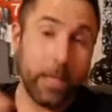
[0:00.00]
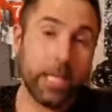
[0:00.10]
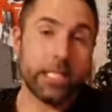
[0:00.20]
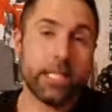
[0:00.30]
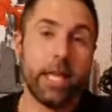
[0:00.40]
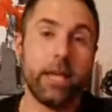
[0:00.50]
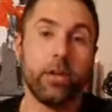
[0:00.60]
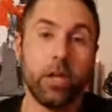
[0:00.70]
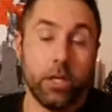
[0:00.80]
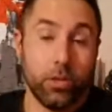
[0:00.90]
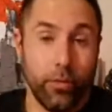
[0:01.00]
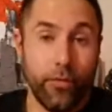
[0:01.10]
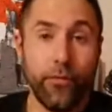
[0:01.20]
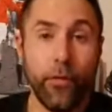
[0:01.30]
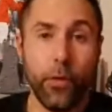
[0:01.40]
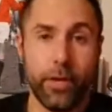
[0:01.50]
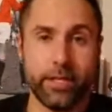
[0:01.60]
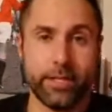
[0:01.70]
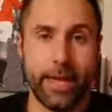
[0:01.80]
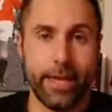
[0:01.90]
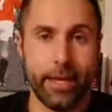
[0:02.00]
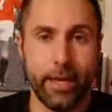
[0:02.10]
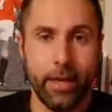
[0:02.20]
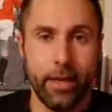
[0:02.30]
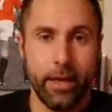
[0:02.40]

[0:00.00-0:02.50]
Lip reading: the biggest thing is your food intake.